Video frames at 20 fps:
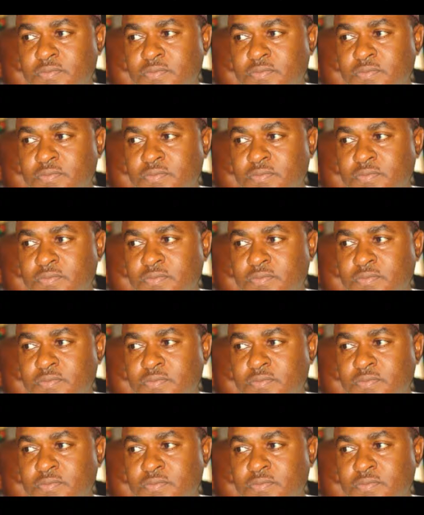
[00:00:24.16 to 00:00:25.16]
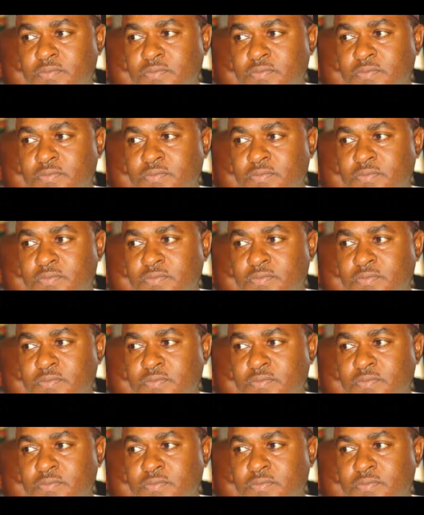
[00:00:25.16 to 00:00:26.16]

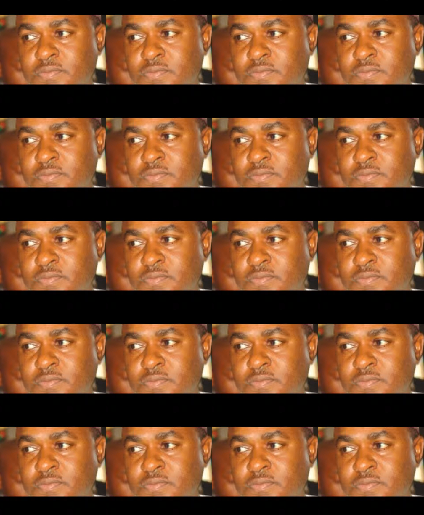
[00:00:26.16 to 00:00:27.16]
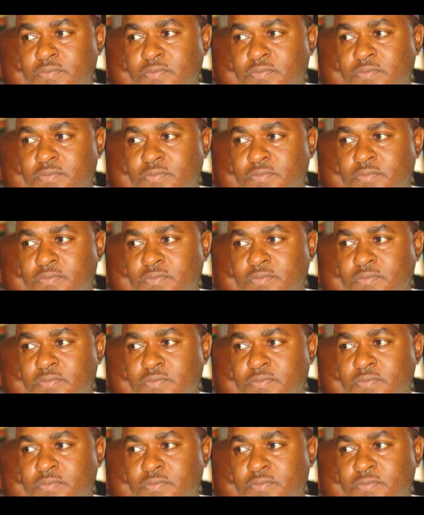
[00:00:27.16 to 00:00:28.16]

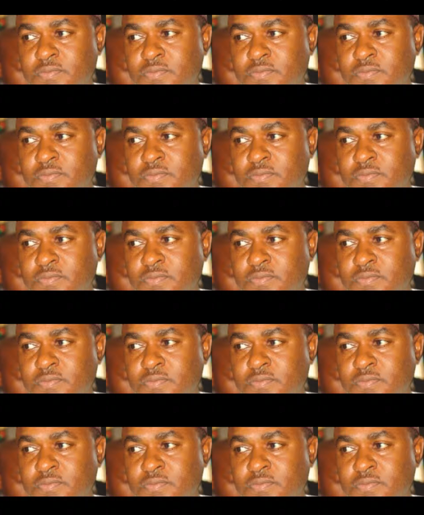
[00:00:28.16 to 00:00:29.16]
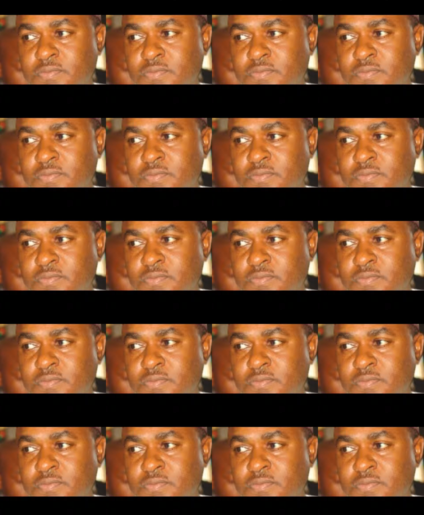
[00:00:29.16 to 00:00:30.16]

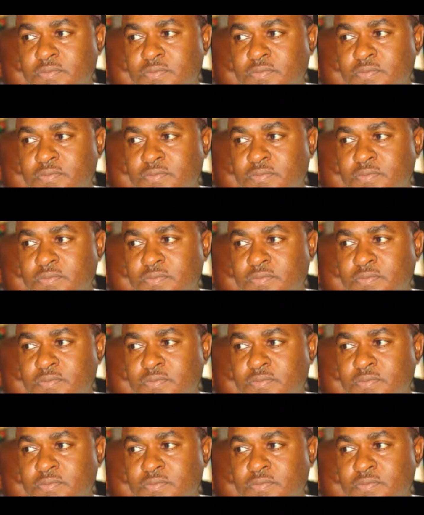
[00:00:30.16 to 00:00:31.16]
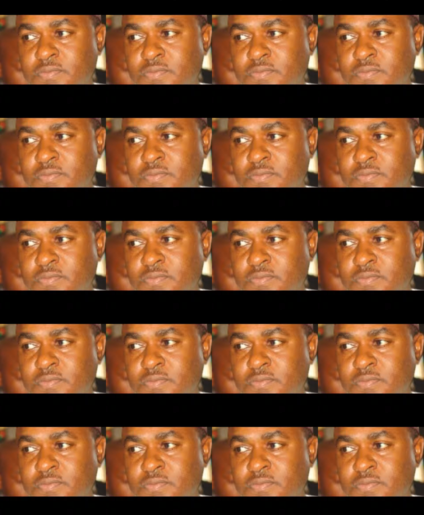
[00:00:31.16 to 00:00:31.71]
This is a still picture; no speech is visible.